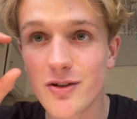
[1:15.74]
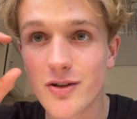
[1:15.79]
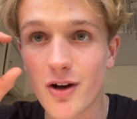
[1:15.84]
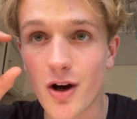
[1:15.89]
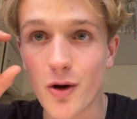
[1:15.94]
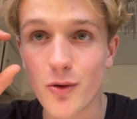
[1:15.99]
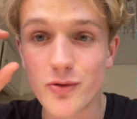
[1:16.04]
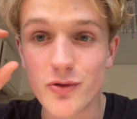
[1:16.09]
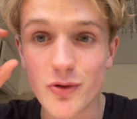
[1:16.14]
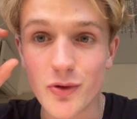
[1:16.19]
I
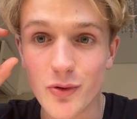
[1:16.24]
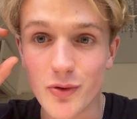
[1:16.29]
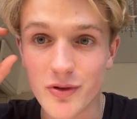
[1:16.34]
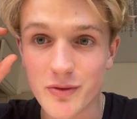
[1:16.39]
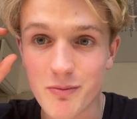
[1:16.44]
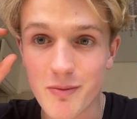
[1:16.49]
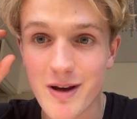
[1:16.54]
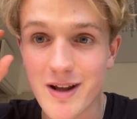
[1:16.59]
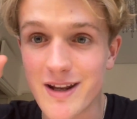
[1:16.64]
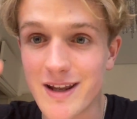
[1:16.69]
would do as
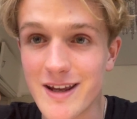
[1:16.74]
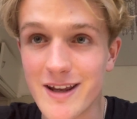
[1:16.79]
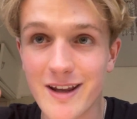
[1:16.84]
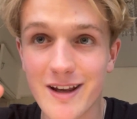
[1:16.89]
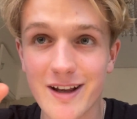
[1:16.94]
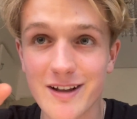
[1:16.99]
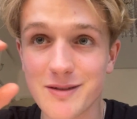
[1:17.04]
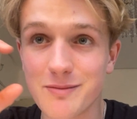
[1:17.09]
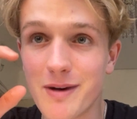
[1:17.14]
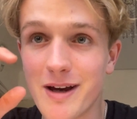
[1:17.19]
many,
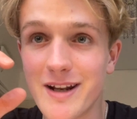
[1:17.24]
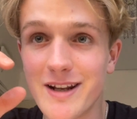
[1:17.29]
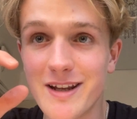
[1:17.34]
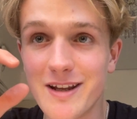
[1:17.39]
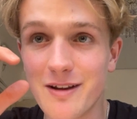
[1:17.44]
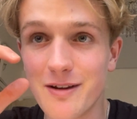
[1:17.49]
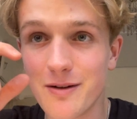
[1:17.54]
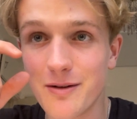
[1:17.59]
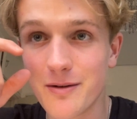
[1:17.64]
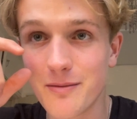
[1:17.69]
as many
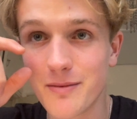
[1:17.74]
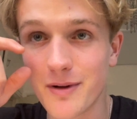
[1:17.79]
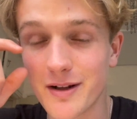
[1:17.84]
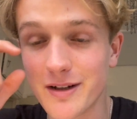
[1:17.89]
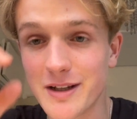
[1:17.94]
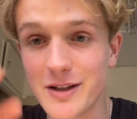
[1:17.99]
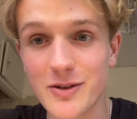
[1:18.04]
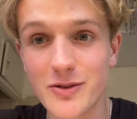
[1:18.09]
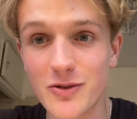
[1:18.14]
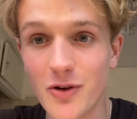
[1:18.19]

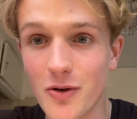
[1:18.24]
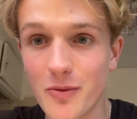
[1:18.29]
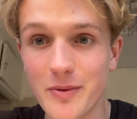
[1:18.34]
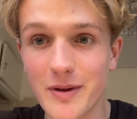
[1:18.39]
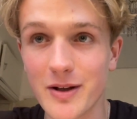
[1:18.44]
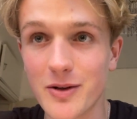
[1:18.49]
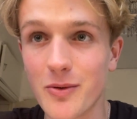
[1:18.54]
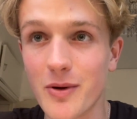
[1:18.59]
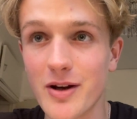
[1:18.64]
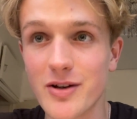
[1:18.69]
bloody
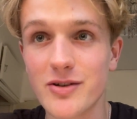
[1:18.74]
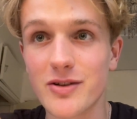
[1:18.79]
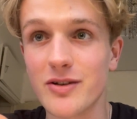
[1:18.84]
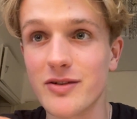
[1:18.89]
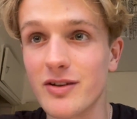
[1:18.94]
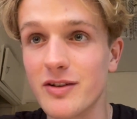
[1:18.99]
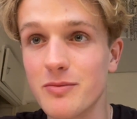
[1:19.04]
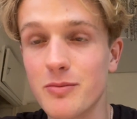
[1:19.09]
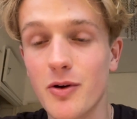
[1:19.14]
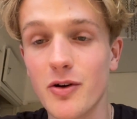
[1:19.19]
topic questions
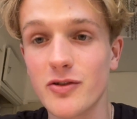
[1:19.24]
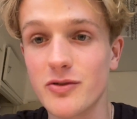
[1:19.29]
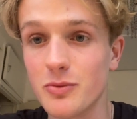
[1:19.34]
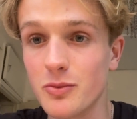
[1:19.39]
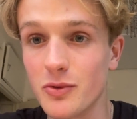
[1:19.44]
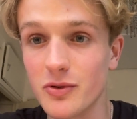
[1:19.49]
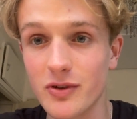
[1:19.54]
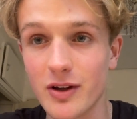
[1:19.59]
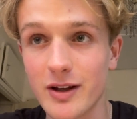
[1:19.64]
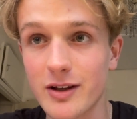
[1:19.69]
as
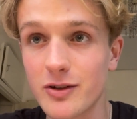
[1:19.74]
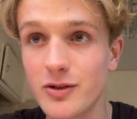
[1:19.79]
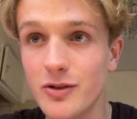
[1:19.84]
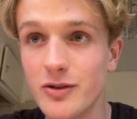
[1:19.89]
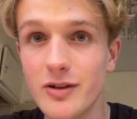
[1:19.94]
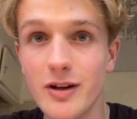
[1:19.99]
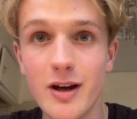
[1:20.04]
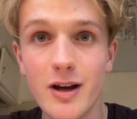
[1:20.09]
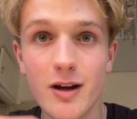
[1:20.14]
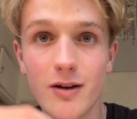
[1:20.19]
possible as I
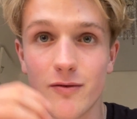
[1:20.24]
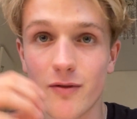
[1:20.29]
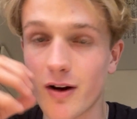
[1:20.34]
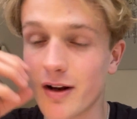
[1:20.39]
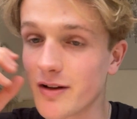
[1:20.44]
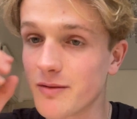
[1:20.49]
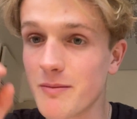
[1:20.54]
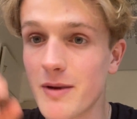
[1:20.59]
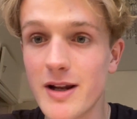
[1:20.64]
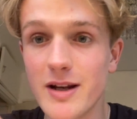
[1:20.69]
could, find
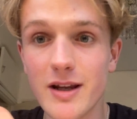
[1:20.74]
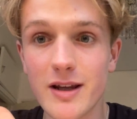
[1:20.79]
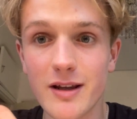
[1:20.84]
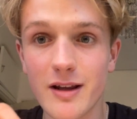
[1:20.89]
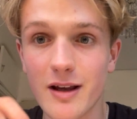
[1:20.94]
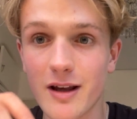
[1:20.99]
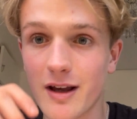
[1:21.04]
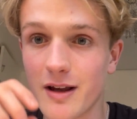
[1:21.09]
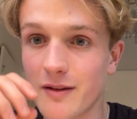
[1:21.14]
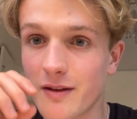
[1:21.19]
as many
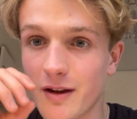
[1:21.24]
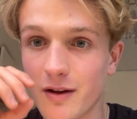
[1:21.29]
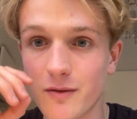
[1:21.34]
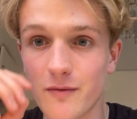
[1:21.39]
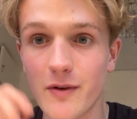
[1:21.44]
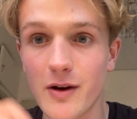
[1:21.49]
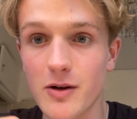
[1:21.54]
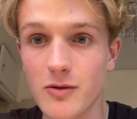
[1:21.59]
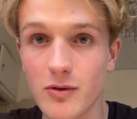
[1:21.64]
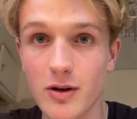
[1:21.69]
that,
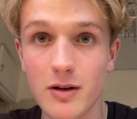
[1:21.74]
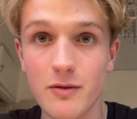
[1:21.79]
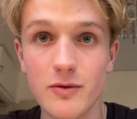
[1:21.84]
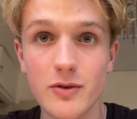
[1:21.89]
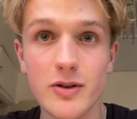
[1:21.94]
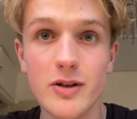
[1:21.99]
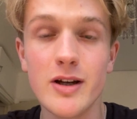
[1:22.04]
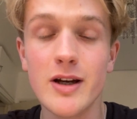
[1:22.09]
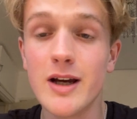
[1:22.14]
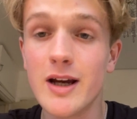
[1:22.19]
that
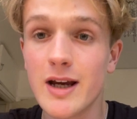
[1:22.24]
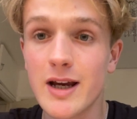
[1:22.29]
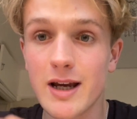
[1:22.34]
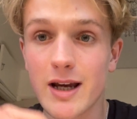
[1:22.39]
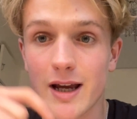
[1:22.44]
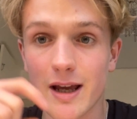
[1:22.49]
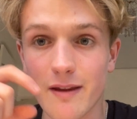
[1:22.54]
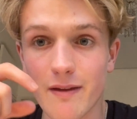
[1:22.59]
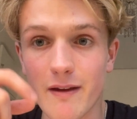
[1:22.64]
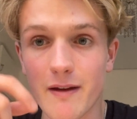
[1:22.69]
relevant.
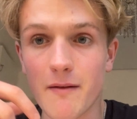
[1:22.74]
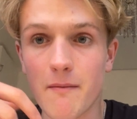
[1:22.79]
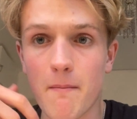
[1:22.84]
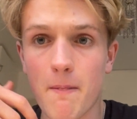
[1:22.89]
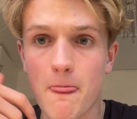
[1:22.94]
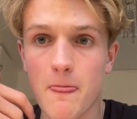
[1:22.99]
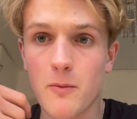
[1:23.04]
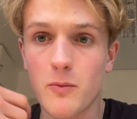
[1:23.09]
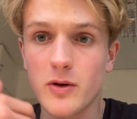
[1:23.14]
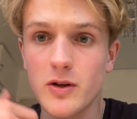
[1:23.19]
And then
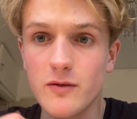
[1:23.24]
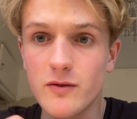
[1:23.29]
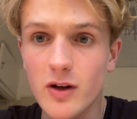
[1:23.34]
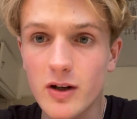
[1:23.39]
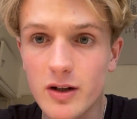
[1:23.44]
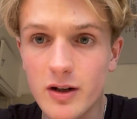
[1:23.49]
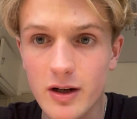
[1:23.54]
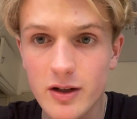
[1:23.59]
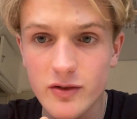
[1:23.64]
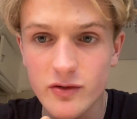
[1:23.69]
when you
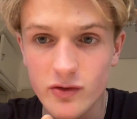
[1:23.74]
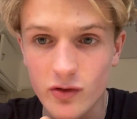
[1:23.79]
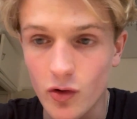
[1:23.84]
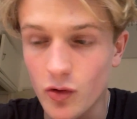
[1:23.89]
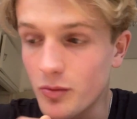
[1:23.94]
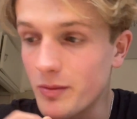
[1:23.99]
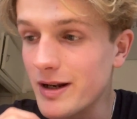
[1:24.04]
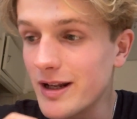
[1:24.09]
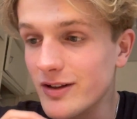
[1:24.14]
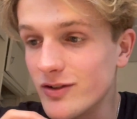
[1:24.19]
don't so
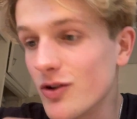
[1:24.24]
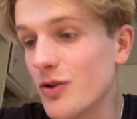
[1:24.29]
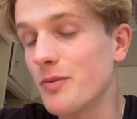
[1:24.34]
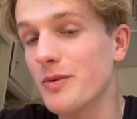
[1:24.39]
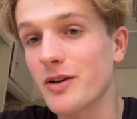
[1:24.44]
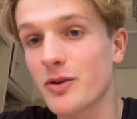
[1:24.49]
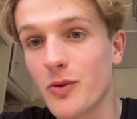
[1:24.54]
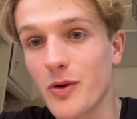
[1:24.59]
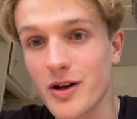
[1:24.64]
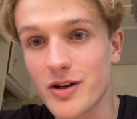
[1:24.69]
many
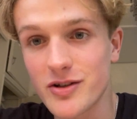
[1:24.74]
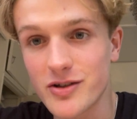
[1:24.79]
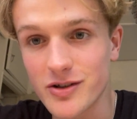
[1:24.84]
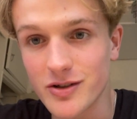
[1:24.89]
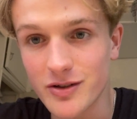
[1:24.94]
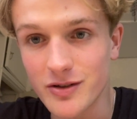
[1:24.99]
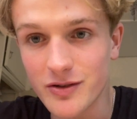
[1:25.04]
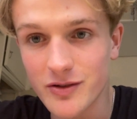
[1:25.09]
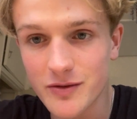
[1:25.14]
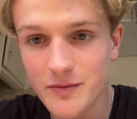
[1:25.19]
topic
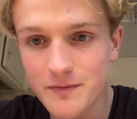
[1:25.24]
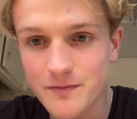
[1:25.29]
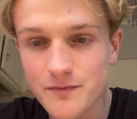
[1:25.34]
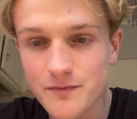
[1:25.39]
questions,